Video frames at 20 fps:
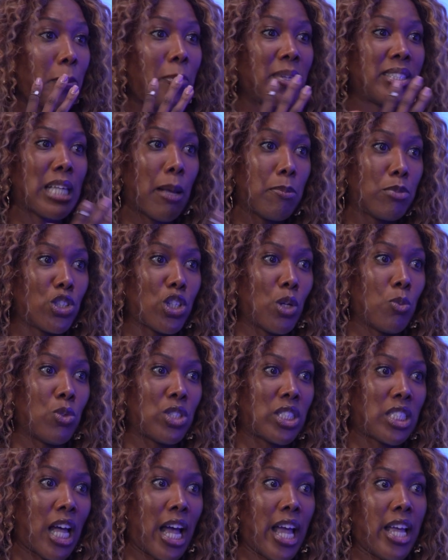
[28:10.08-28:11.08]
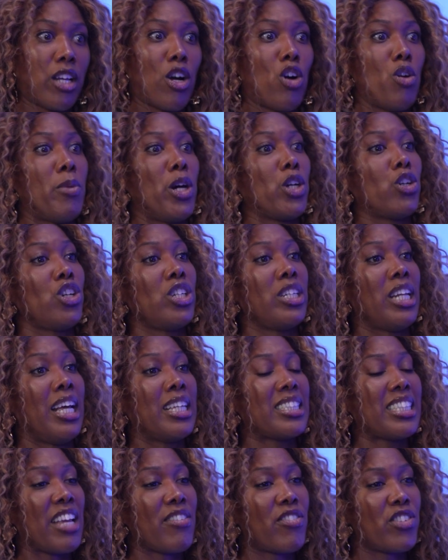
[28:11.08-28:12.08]
perception was like, oh my
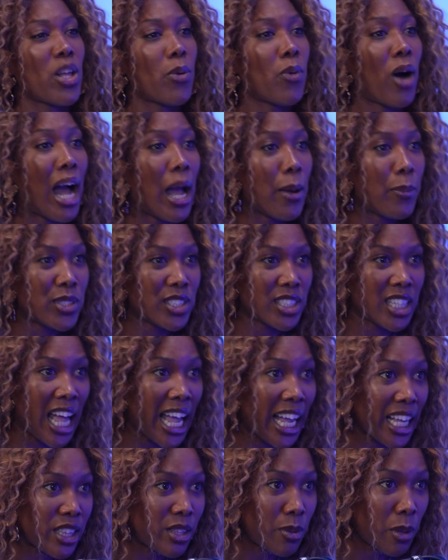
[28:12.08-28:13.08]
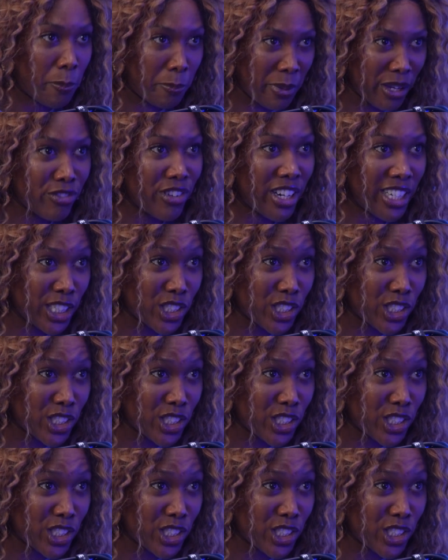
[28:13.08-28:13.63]
goodness, even though I was like a big friendly